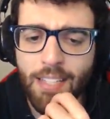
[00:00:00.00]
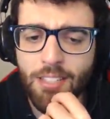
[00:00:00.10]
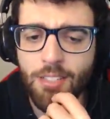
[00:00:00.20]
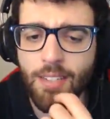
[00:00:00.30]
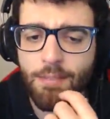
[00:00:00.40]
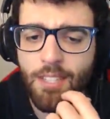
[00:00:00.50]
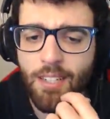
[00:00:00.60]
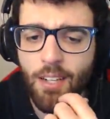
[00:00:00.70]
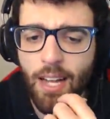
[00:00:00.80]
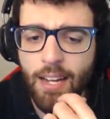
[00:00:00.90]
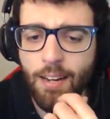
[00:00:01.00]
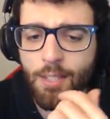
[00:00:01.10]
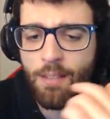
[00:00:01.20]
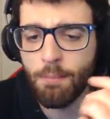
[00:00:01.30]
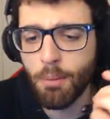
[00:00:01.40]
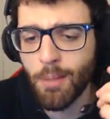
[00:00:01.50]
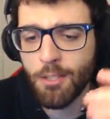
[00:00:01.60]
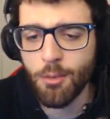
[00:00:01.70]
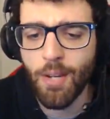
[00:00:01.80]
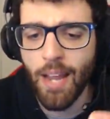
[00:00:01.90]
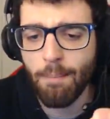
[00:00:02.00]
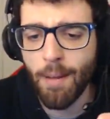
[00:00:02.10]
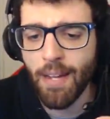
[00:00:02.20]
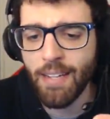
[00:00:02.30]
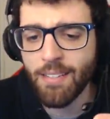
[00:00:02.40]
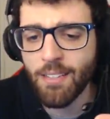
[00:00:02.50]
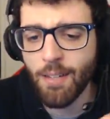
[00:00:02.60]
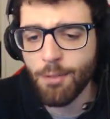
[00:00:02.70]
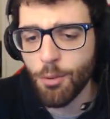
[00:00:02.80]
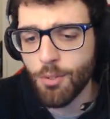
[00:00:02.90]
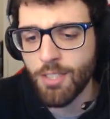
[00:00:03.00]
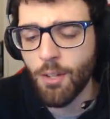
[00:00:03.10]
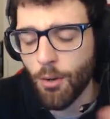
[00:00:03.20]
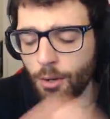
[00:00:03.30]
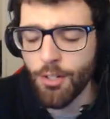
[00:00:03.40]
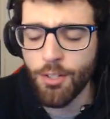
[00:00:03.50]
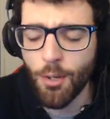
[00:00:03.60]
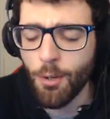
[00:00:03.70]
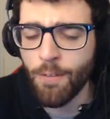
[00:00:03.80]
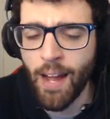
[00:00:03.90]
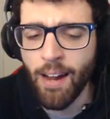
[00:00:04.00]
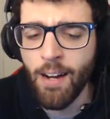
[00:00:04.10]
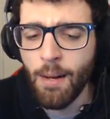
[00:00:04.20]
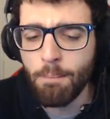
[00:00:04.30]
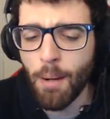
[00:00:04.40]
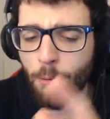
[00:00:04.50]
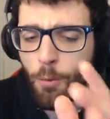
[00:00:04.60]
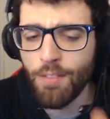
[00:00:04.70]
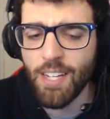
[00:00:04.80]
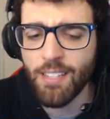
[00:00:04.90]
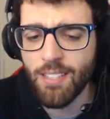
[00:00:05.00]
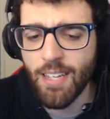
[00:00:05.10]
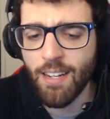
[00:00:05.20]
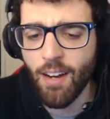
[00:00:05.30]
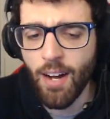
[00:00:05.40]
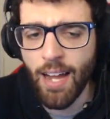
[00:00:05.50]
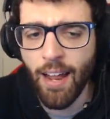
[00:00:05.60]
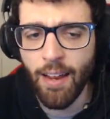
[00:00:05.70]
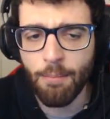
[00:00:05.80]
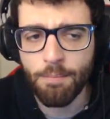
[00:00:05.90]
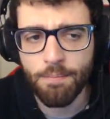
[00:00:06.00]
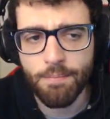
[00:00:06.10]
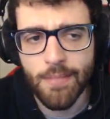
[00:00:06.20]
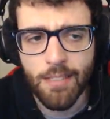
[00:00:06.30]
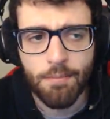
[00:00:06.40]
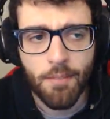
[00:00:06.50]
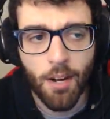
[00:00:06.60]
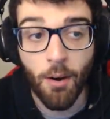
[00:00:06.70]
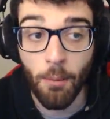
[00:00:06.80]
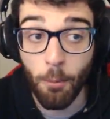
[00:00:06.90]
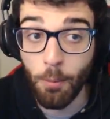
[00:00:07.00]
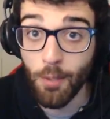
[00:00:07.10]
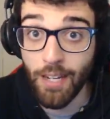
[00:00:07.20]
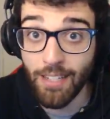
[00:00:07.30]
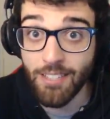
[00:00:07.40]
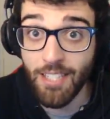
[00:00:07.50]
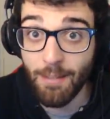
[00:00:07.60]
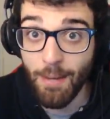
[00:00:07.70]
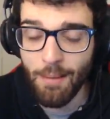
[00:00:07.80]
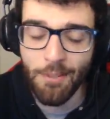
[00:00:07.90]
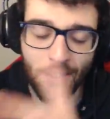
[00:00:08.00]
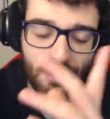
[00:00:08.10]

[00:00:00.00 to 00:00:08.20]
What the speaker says: because I've done promotional campaigns and I've talked to the owner and all of that. But with that said, we'll put an S tier maybe? No.